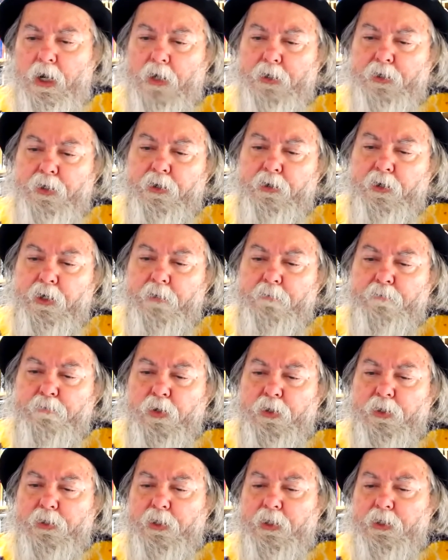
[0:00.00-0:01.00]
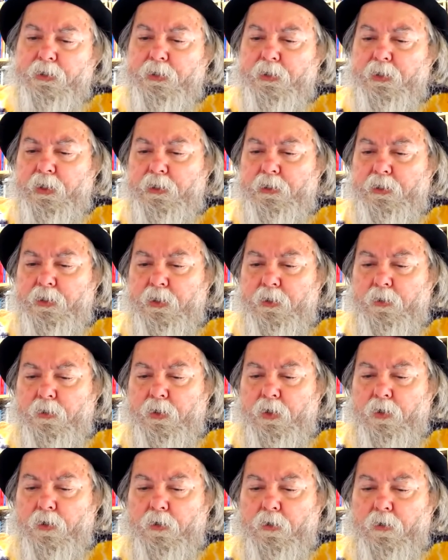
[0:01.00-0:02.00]
actually going to put this into
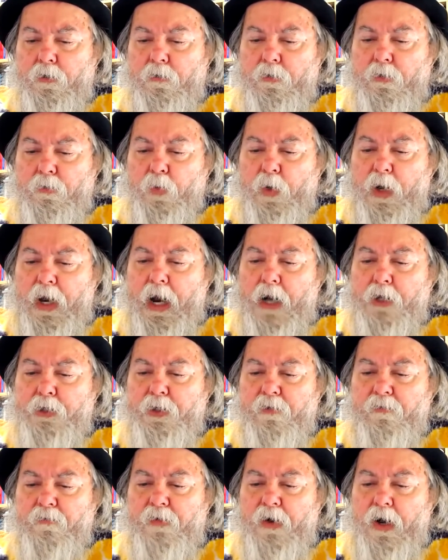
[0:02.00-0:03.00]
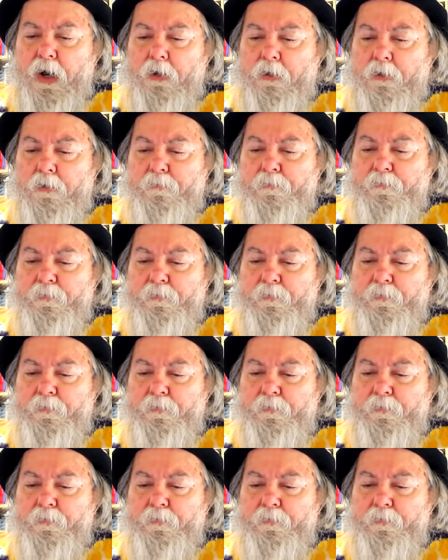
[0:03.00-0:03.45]
your reaction vial.